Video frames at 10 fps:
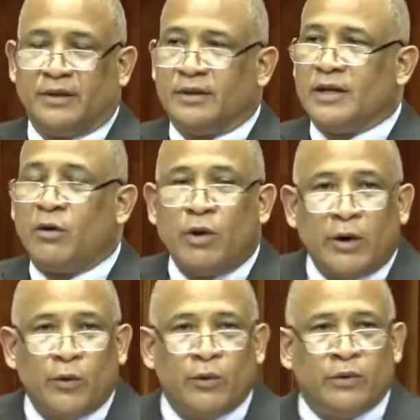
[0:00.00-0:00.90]

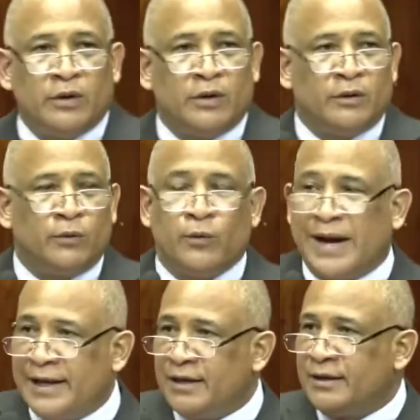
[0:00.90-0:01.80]
Now,
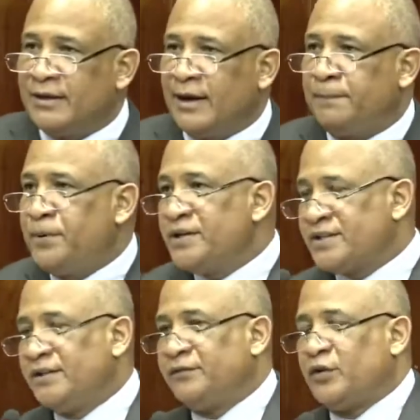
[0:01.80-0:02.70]
why a
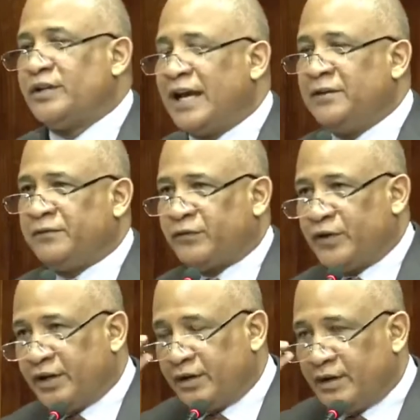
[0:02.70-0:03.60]
person for
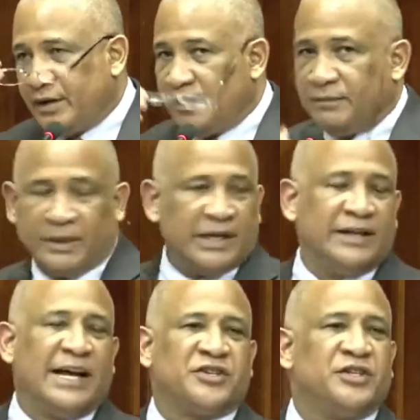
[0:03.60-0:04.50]
9.3, but a
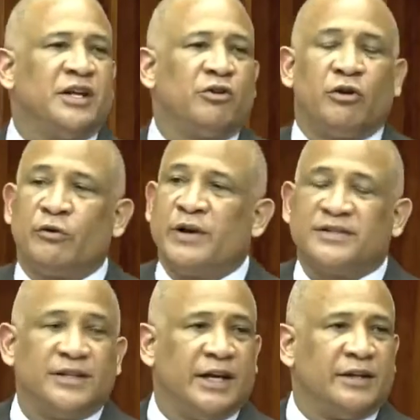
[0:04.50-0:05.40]
national or a
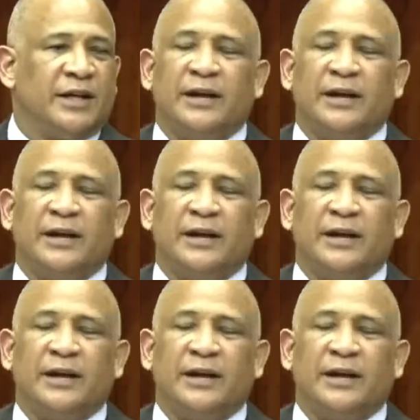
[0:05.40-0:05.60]
resident?